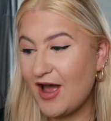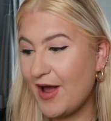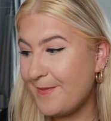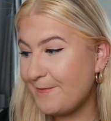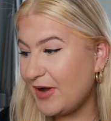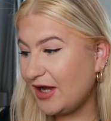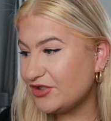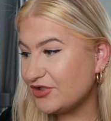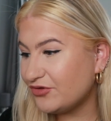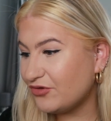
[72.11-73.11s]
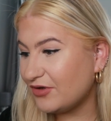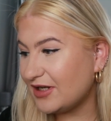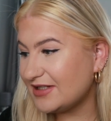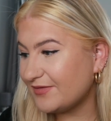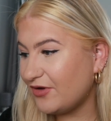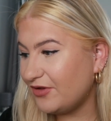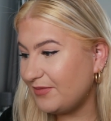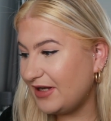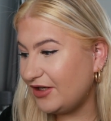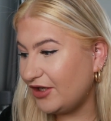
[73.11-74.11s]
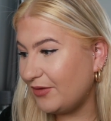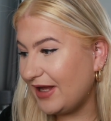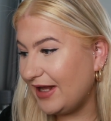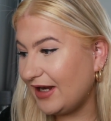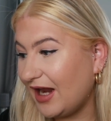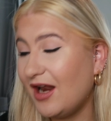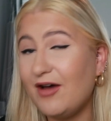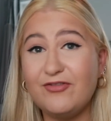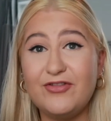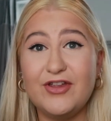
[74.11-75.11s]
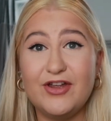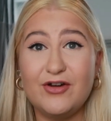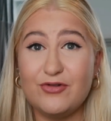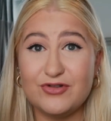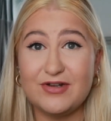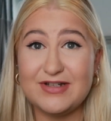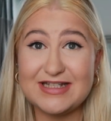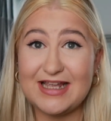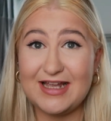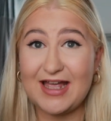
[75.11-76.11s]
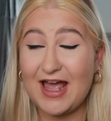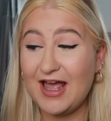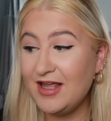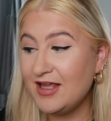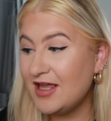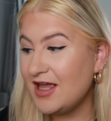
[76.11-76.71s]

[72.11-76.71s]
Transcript: But I just thought, because I've got them in new in, I love the Ordinary skincare,